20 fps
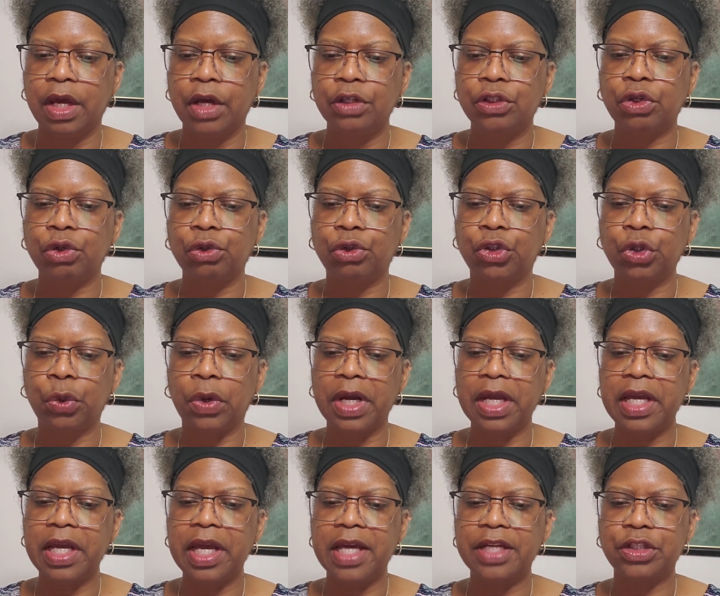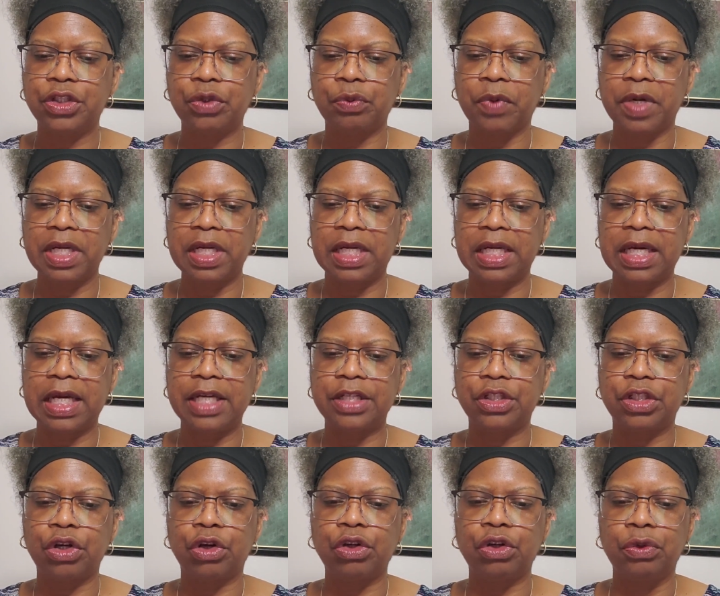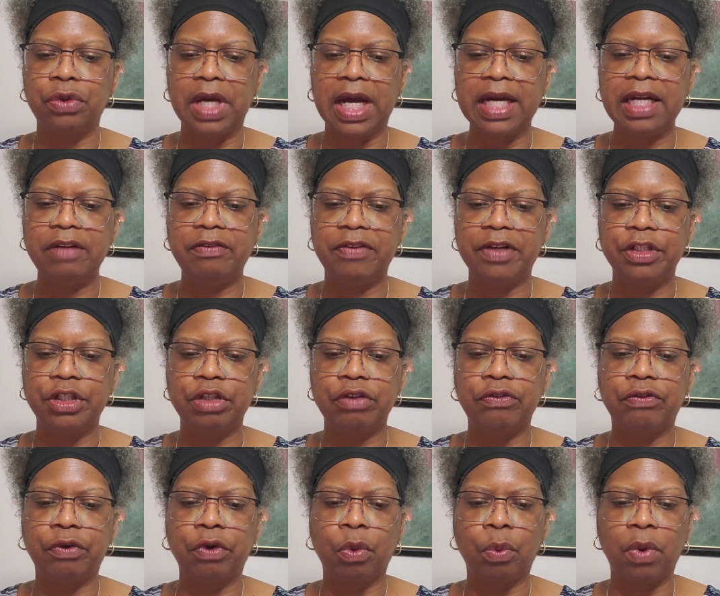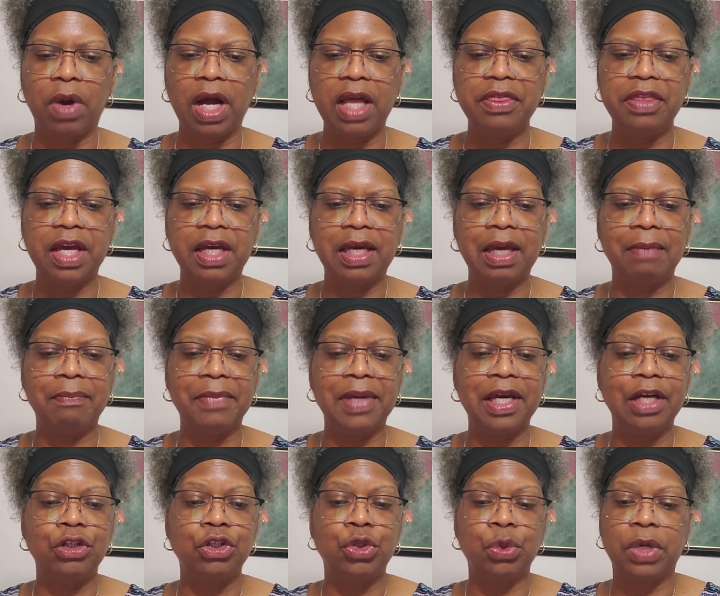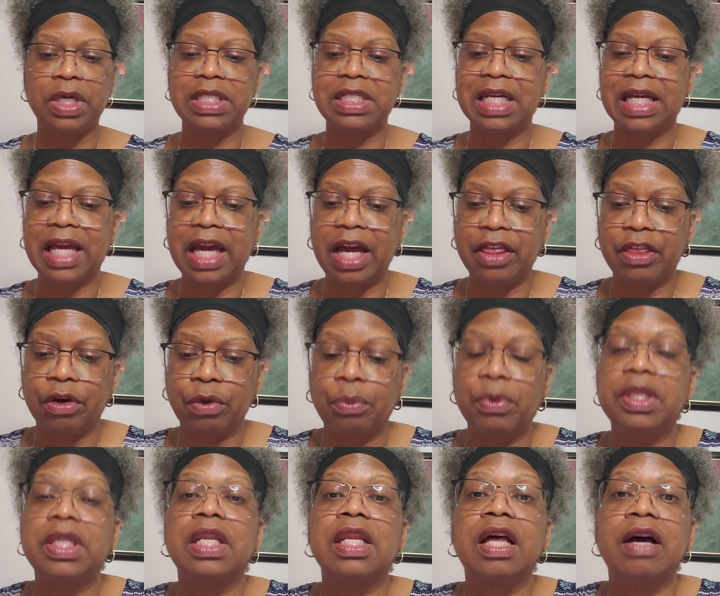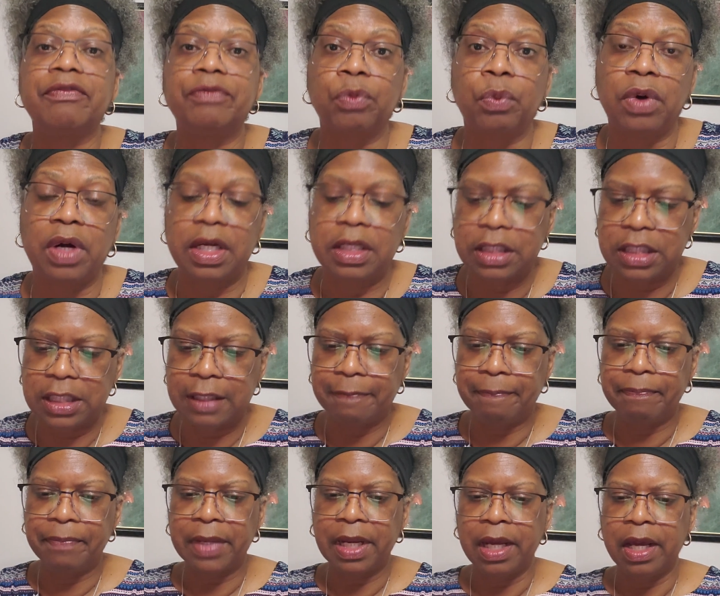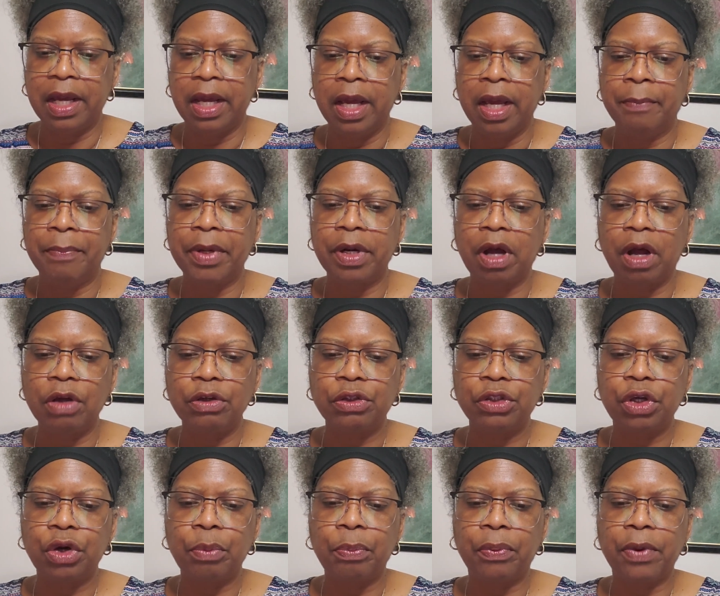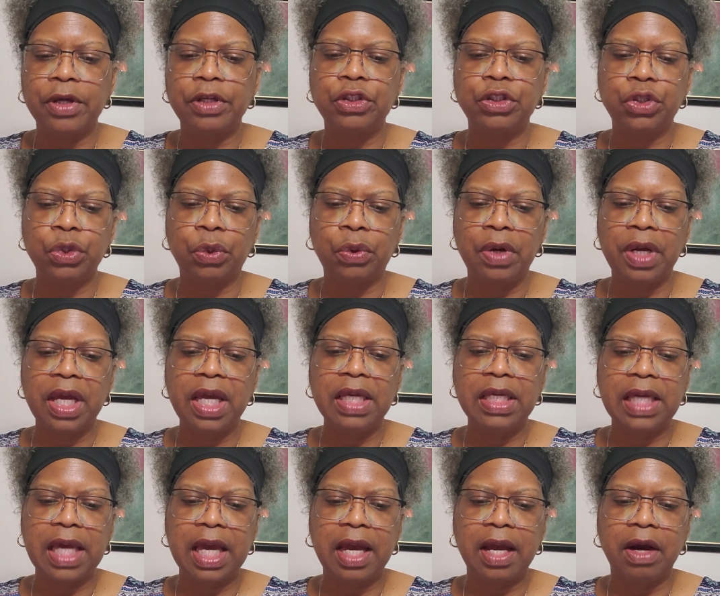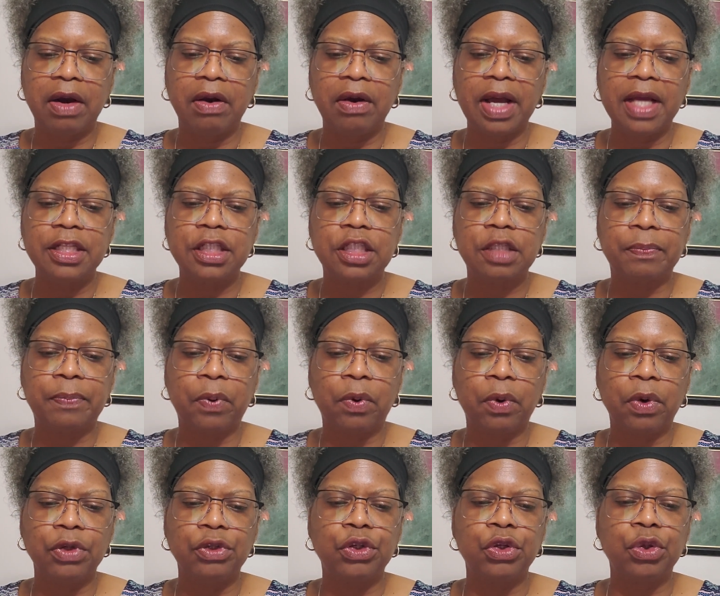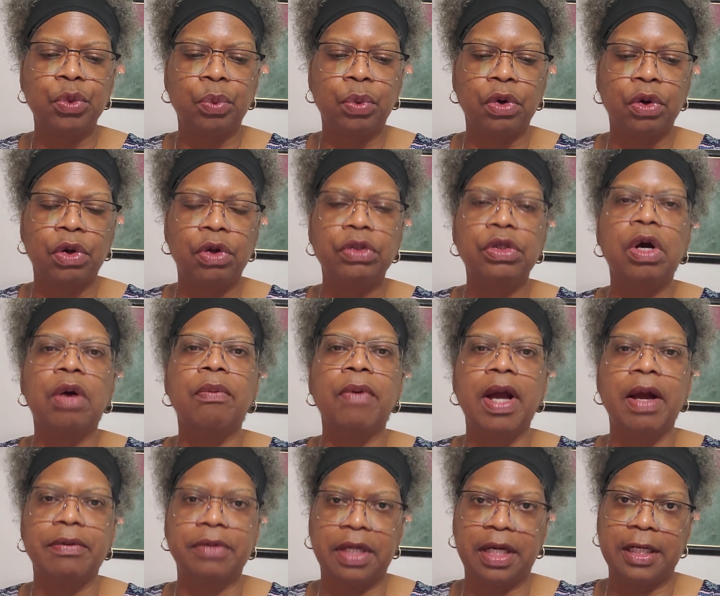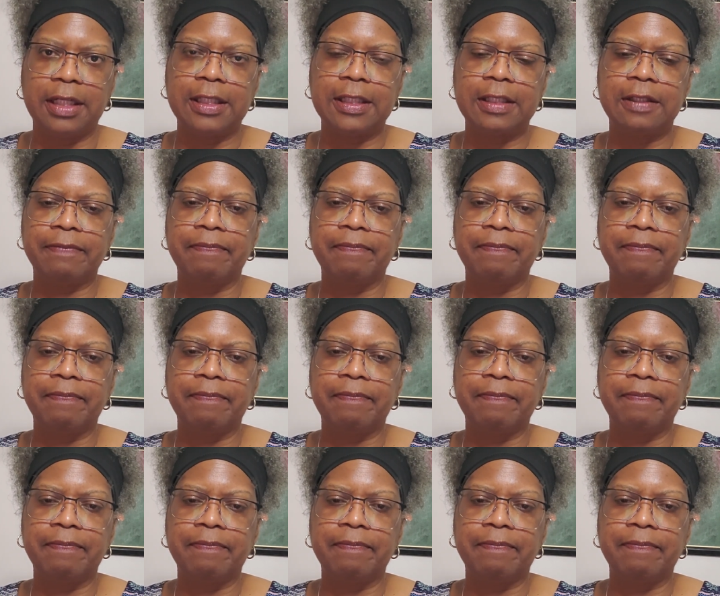So joy and serenity is their united vision for a wine that can be enjoyed together with loved ones, but also bring joy, care, and support to the world around us.